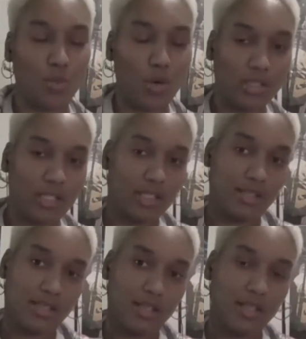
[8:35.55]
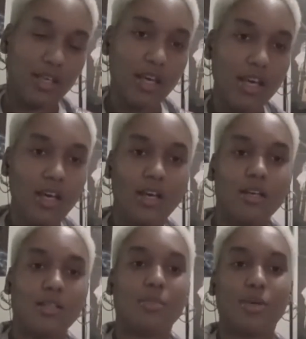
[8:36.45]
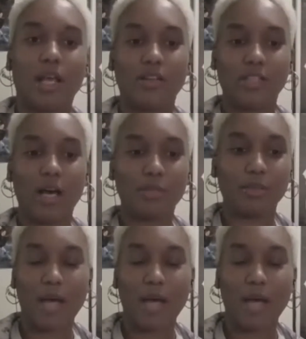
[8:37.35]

work it is to put out an album.